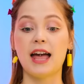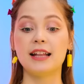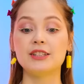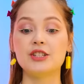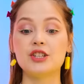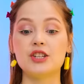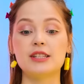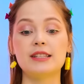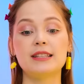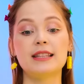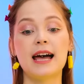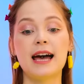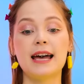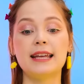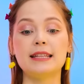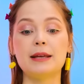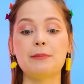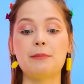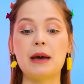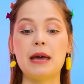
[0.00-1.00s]
I'll just
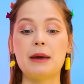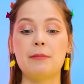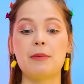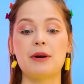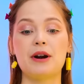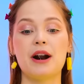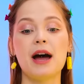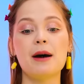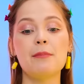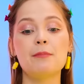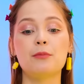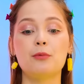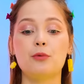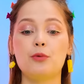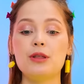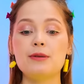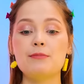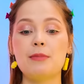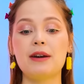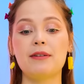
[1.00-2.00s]
line the paper up
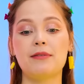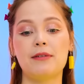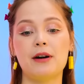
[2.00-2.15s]
with my